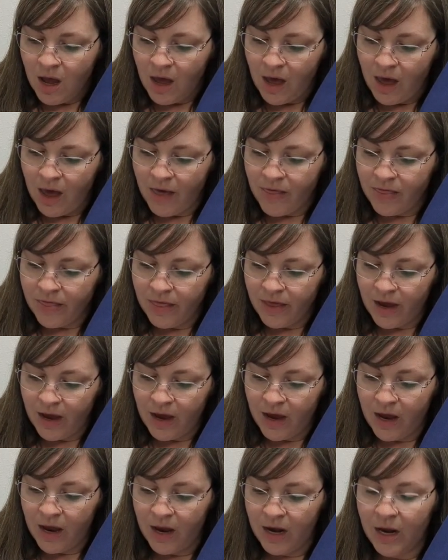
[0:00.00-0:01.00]
And
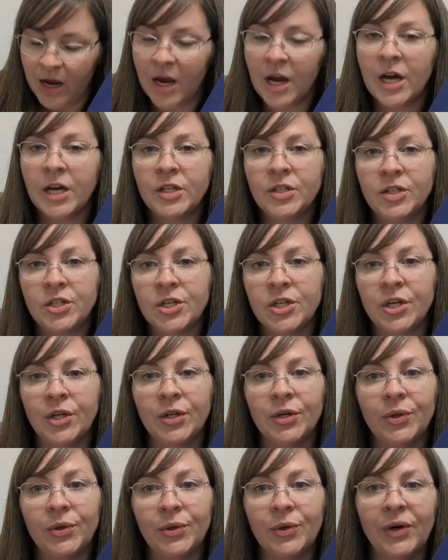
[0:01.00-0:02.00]
then
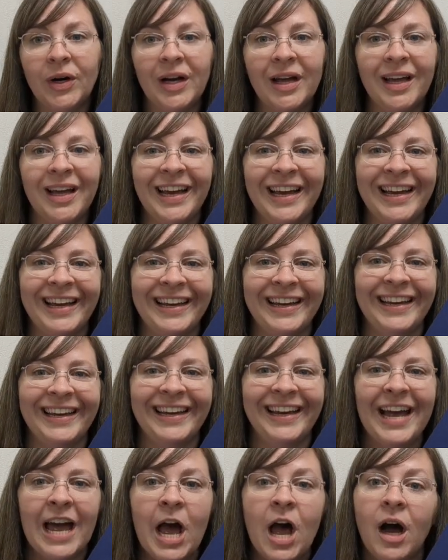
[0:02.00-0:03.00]
two,
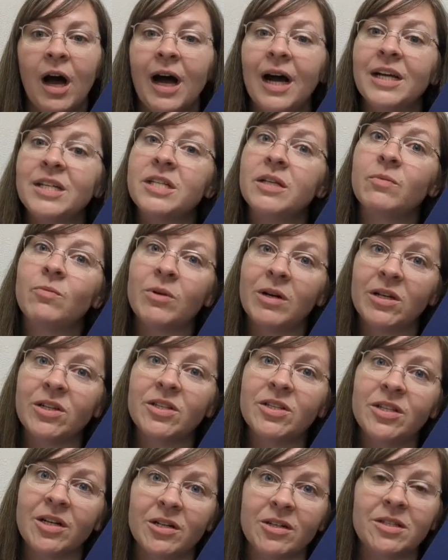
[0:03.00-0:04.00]
I didn't want to
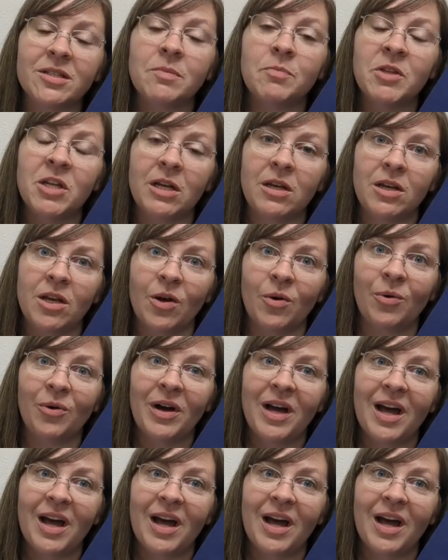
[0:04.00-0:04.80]
start something new.